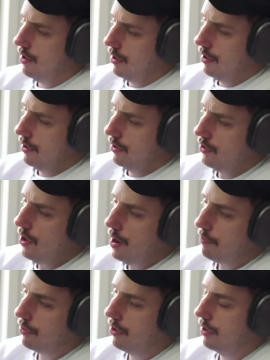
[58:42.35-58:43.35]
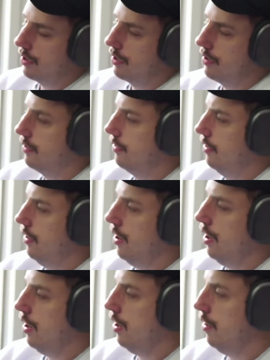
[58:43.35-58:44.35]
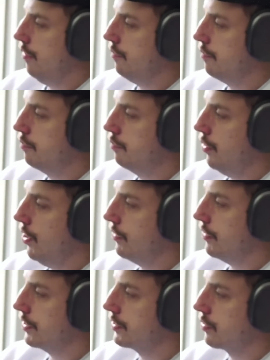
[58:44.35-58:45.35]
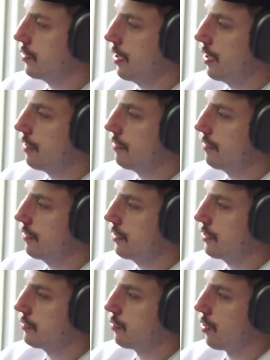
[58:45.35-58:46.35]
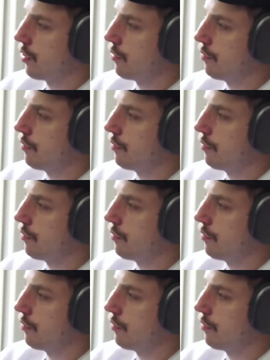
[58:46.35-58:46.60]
Yep. But that's okay because we're